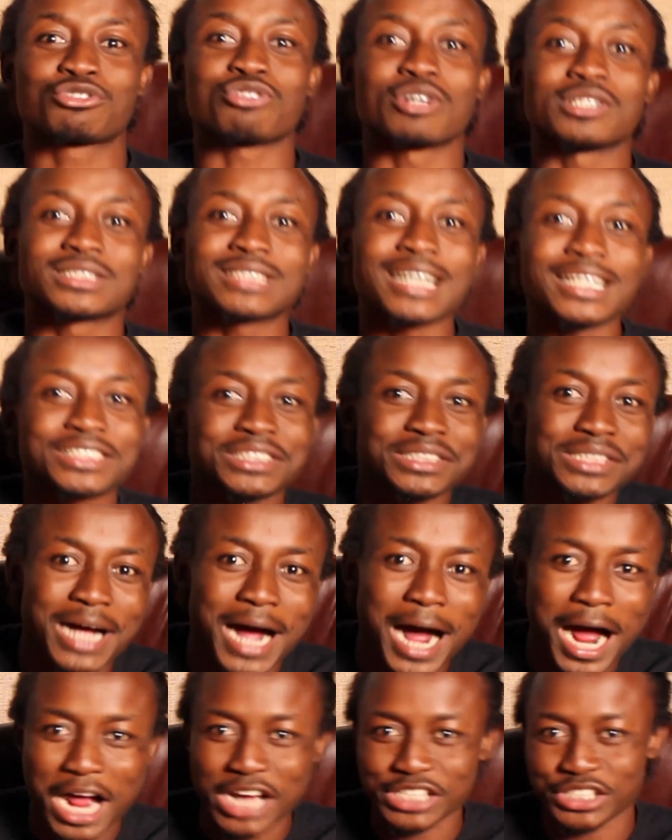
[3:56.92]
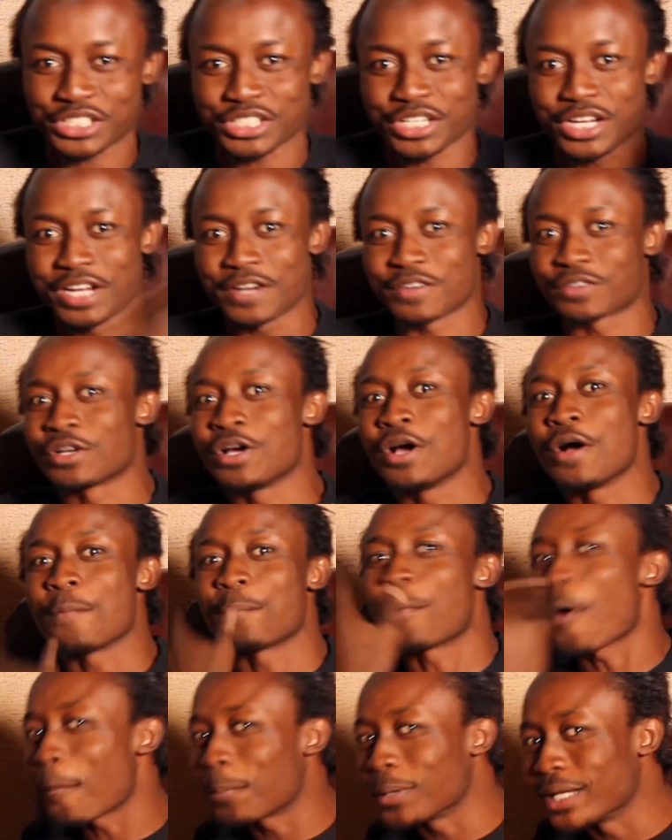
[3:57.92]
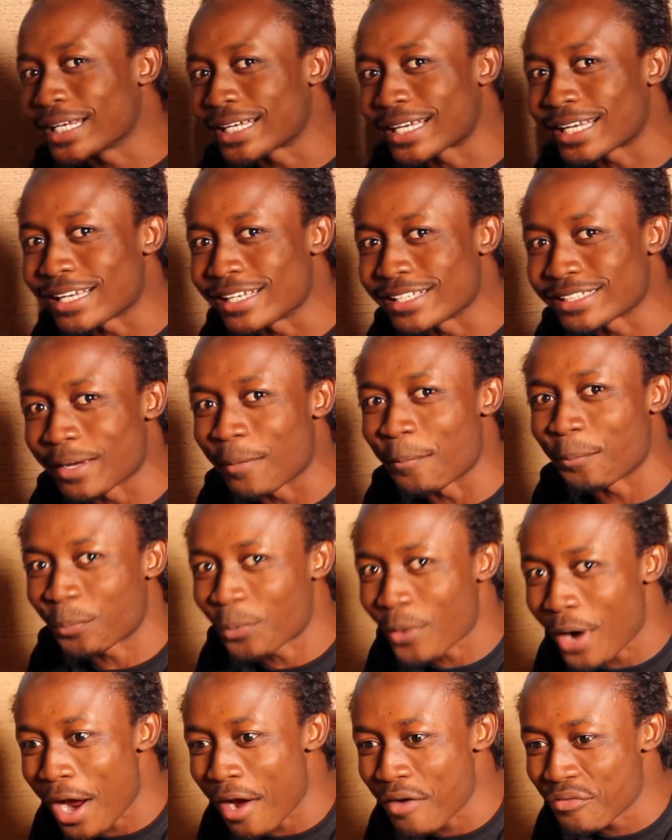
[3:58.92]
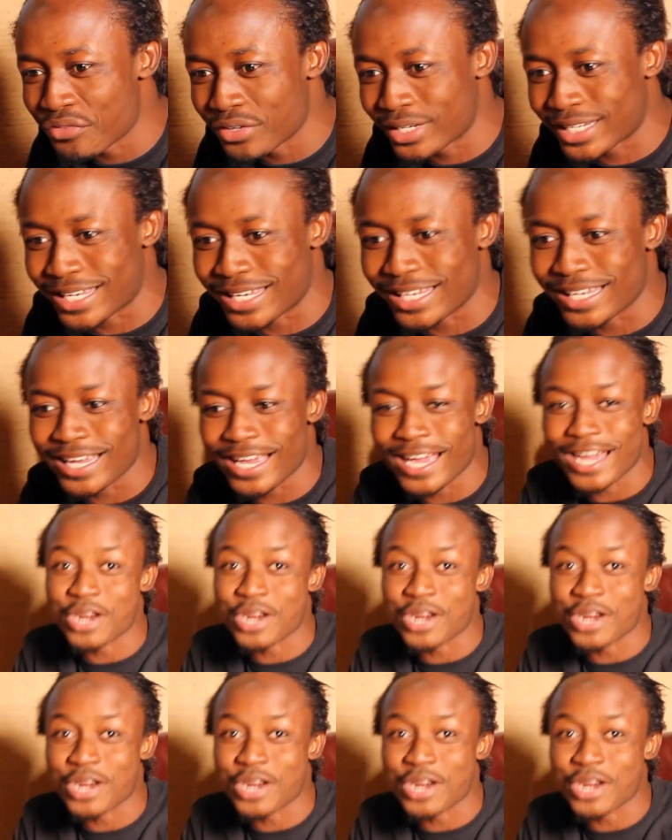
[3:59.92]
transaction hash and public keys and private key,